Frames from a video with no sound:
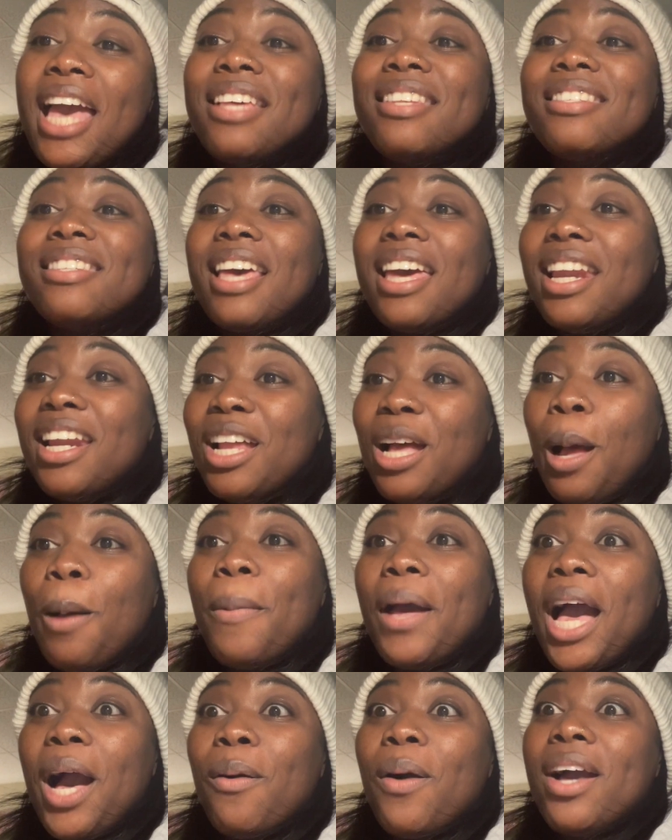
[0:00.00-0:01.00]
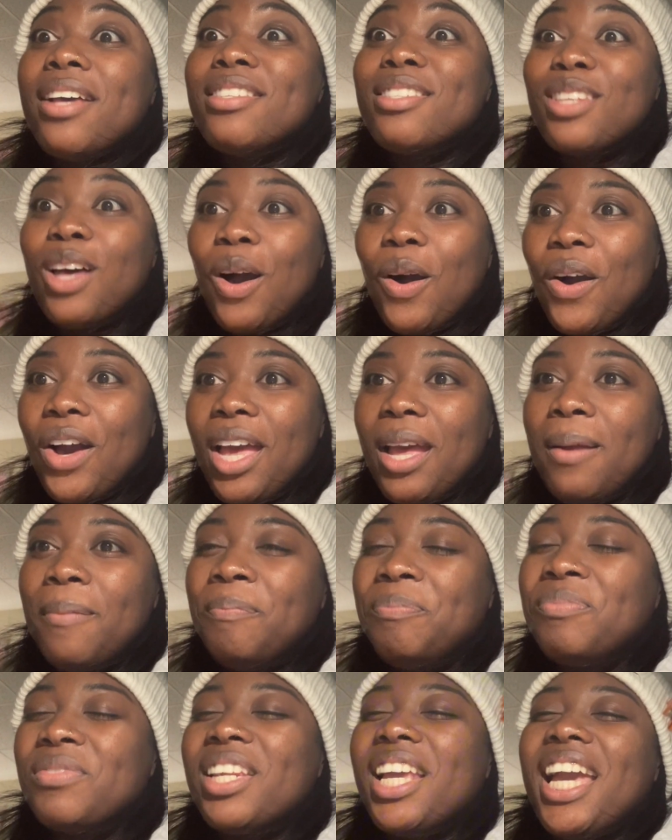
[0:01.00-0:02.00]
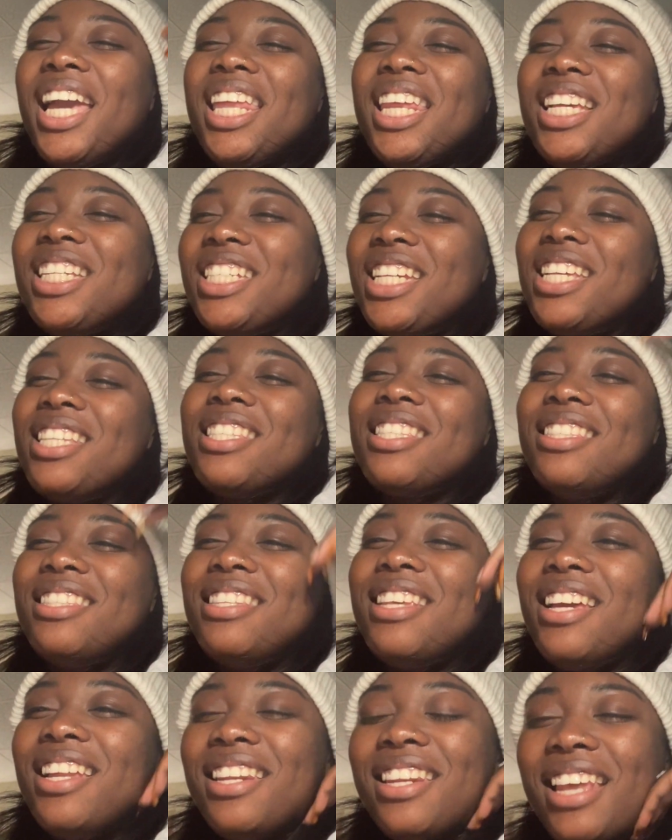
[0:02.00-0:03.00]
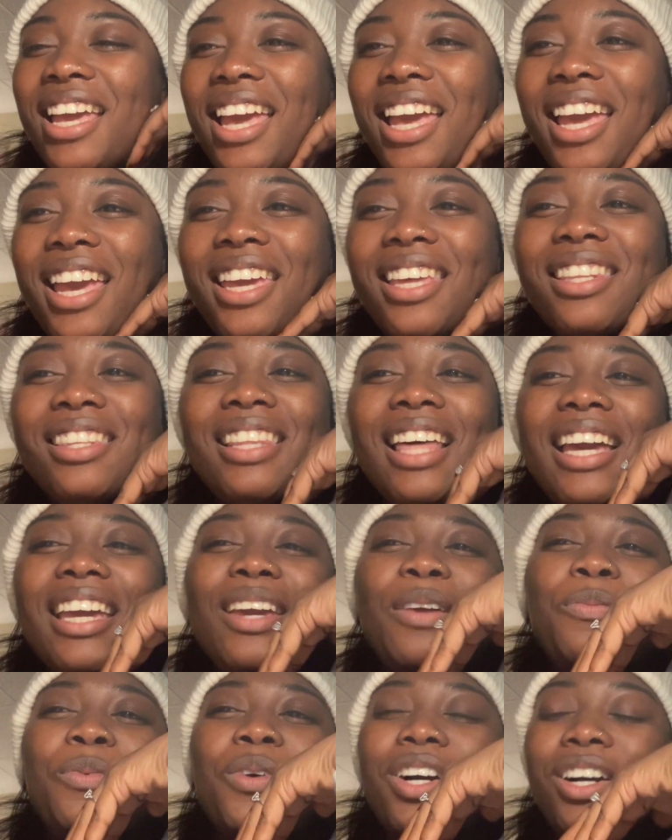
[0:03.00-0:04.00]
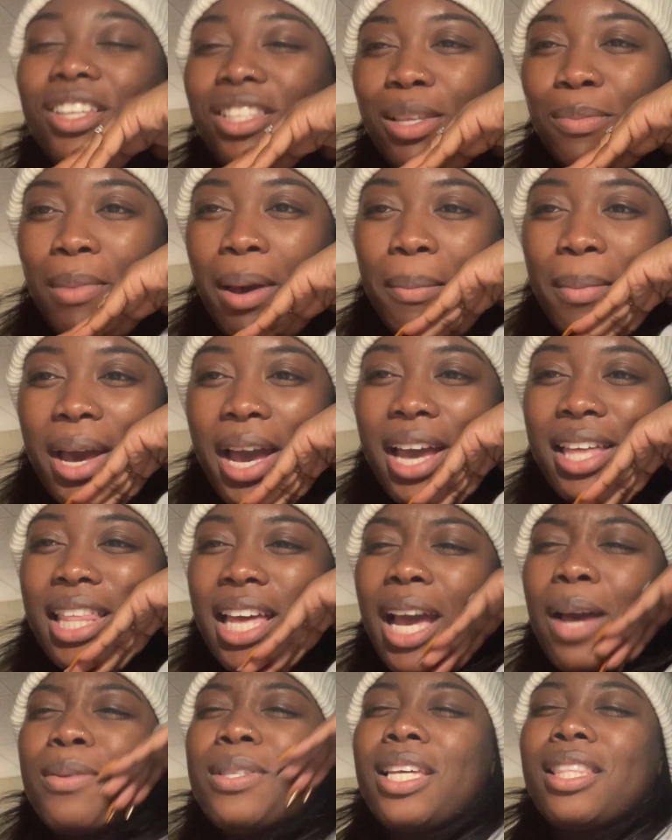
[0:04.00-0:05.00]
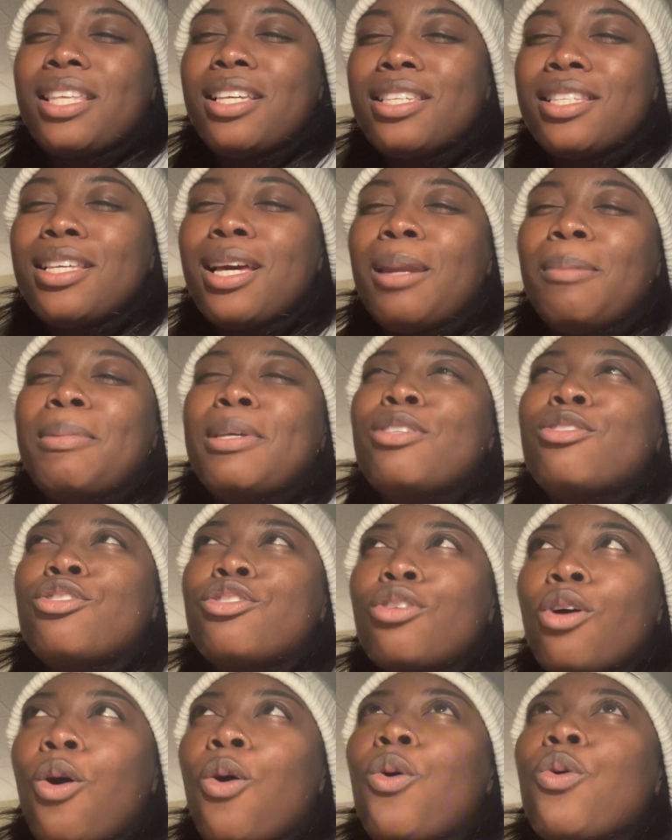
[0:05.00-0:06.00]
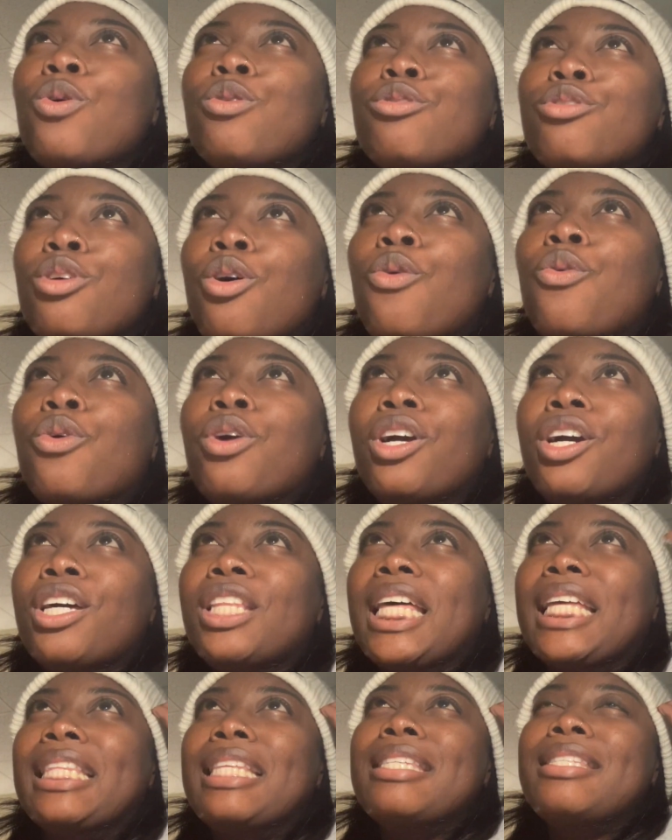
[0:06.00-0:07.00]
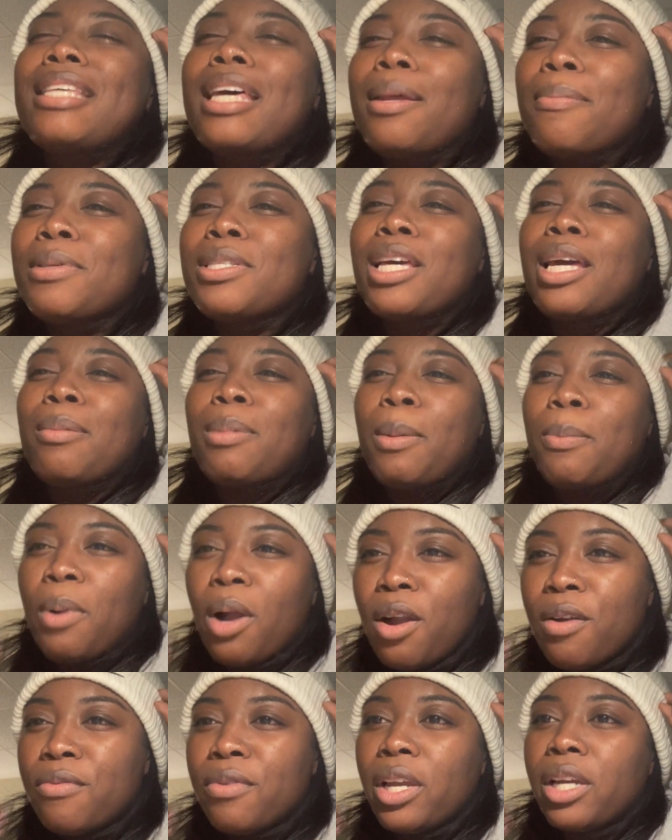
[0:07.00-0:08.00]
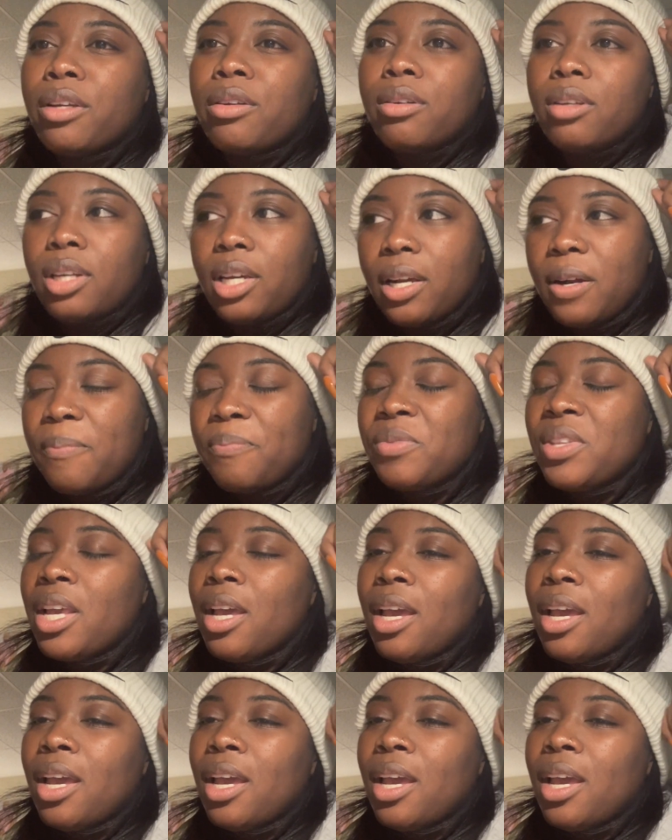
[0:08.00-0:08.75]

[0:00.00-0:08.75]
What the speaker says: set it up how I saw it, and it just didn't hit like it was in my mind. Like, I was like, this is gonna be so, so good. Like, this setup is gonna be perfect. No,